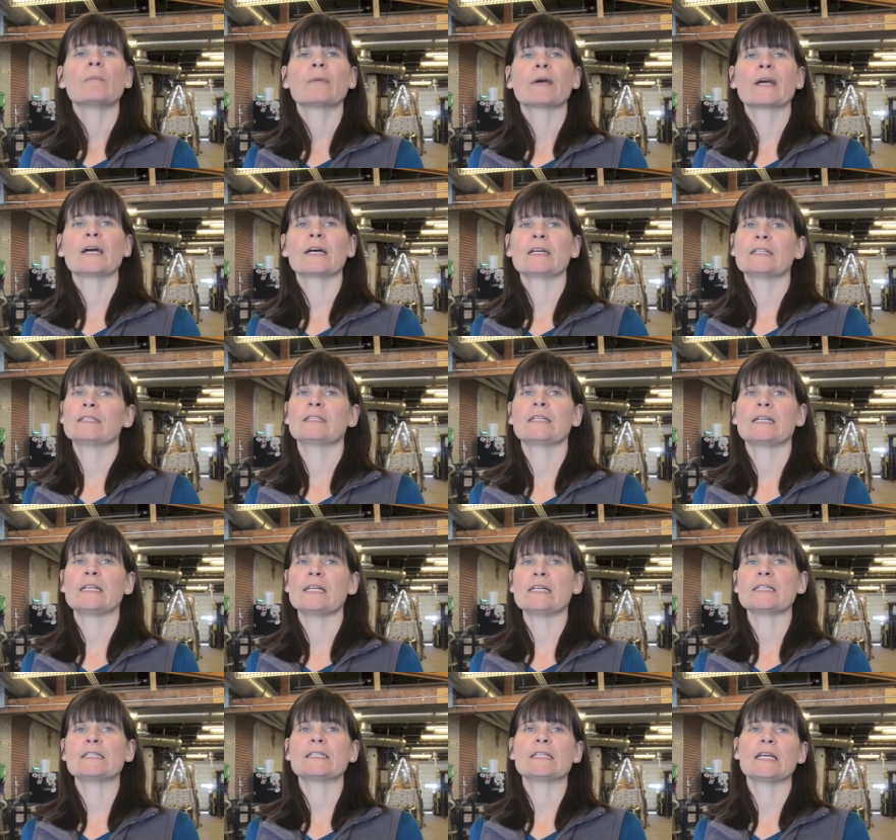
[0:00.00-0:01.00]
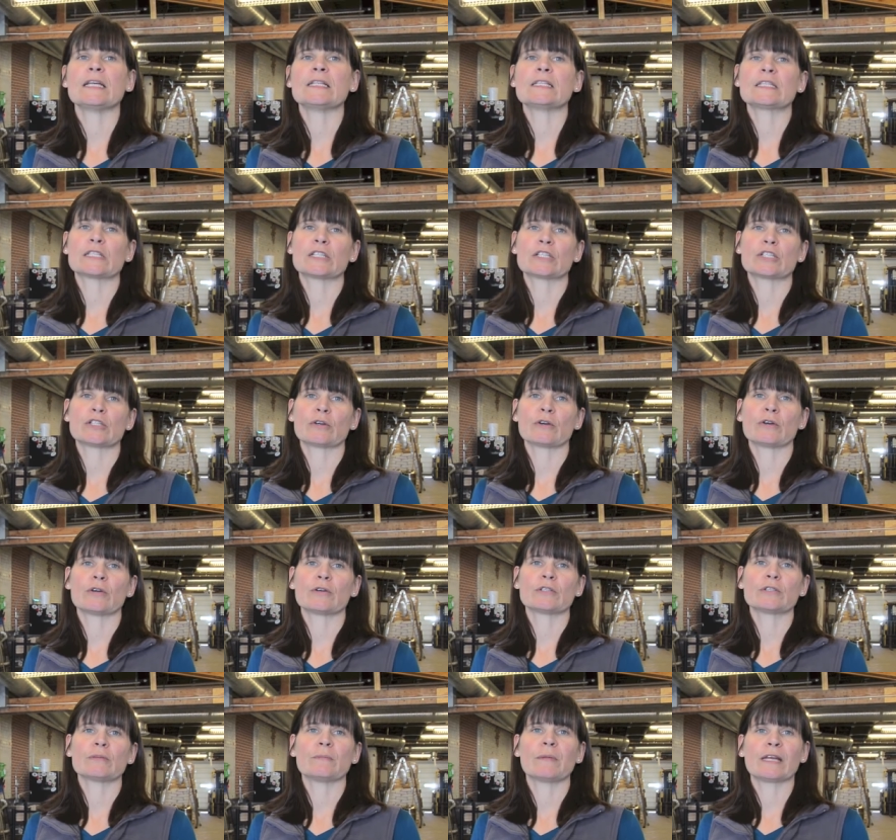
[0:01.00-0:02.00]
because the yeast eats the
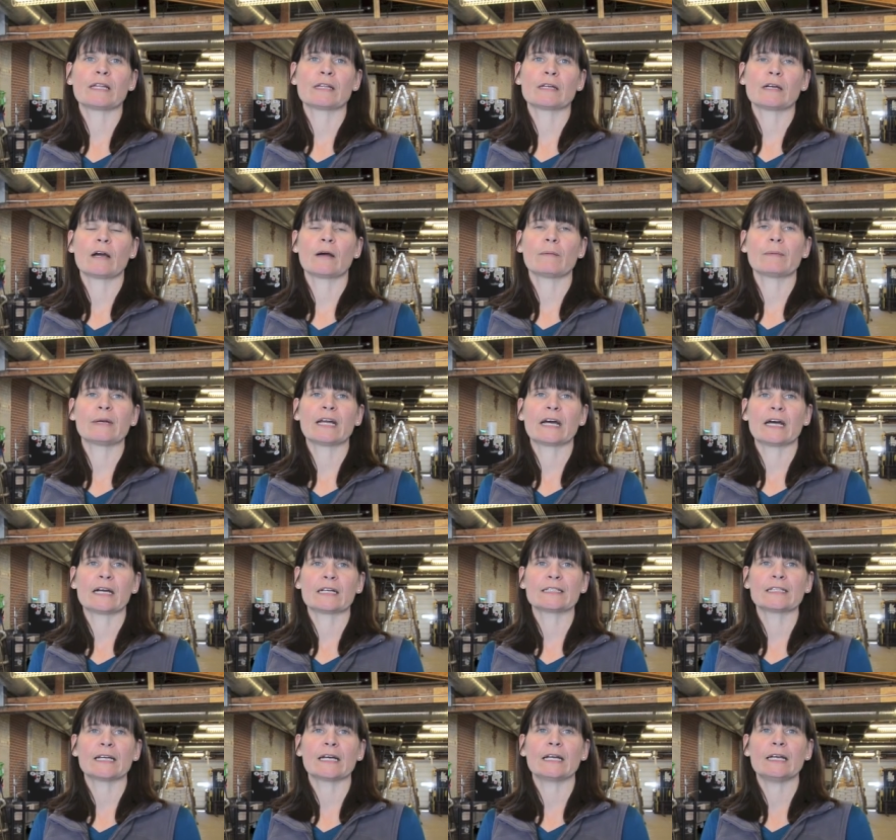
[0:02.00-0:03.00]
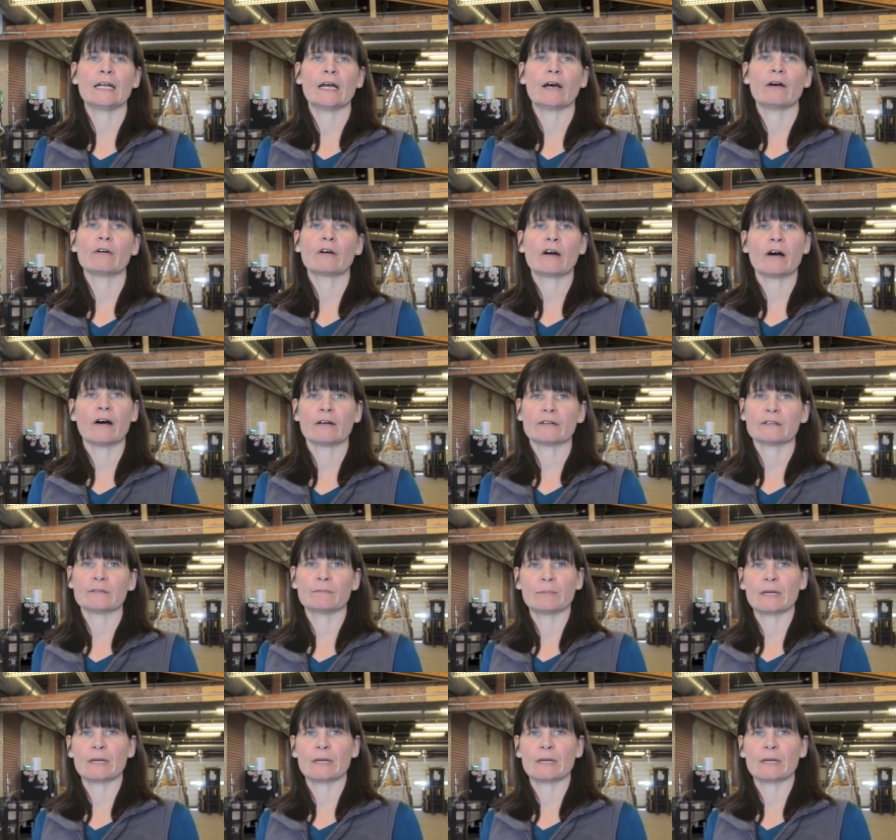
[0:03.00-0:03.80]
sugar to make the carbon dioxide and alcohol.